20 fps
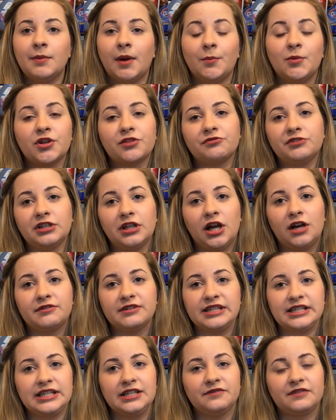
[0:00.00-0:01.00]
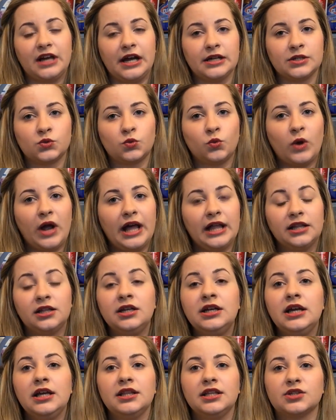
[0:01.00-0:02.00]
My mother-in-law received that as
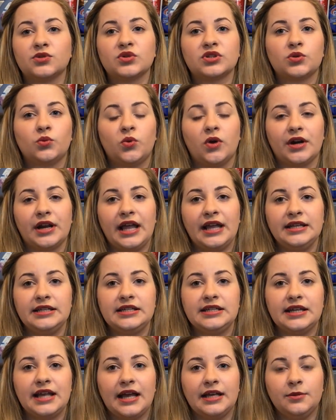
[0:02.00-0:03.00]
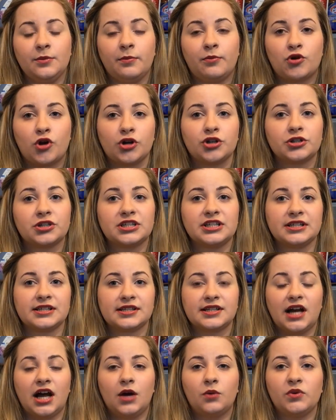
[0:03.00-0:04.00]
well. This was a $1.88 product to
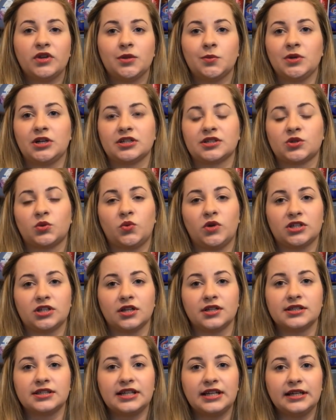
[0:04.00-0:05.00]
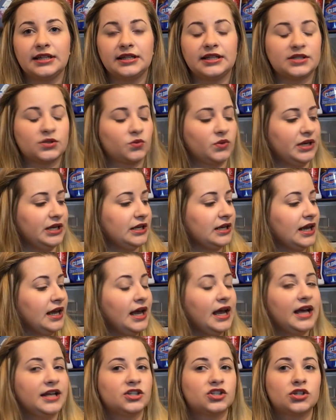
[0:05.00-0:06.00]
start with because it was on sale this week,
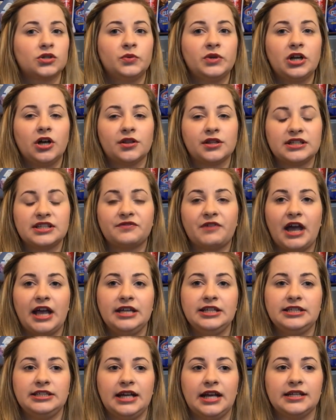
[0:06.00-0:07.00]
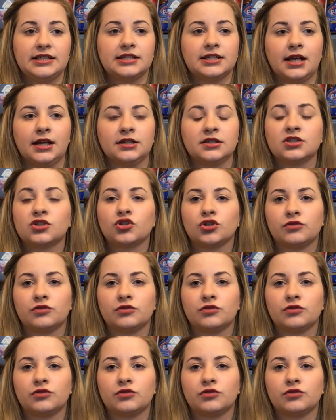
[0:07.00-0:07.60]
and so we got this for 88 cents.